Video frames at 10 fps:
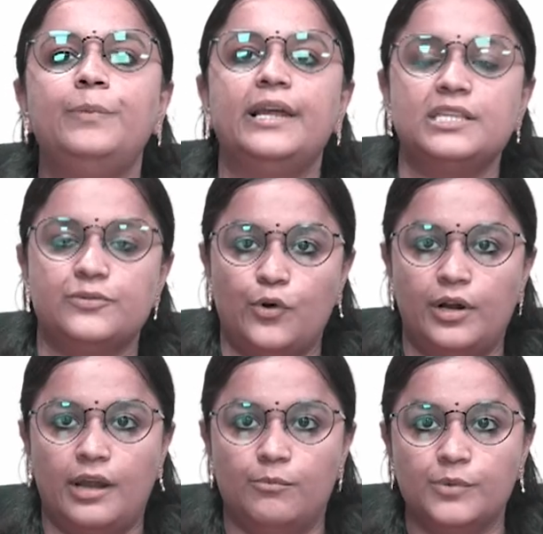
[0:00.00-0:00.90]
place for
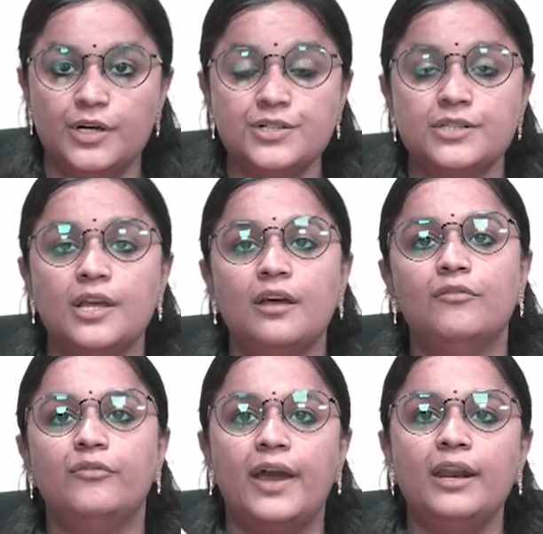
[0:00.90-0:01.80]
numbers
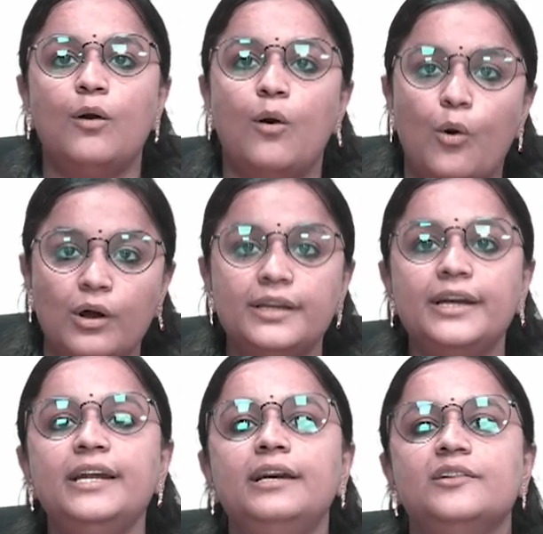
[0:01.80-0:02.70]
where
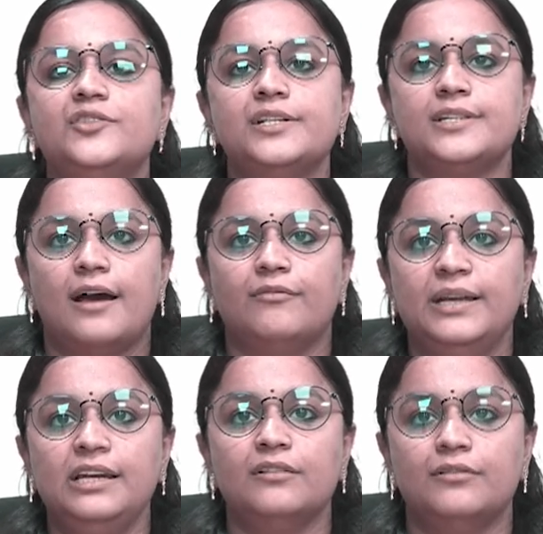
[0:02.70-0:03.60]
already digits have
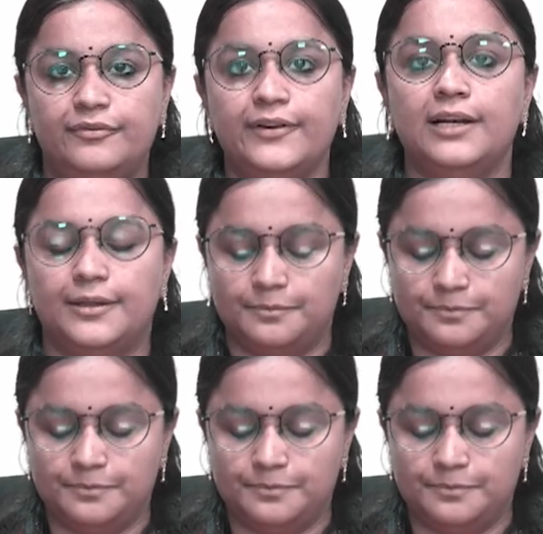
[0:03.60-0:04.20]
been filled.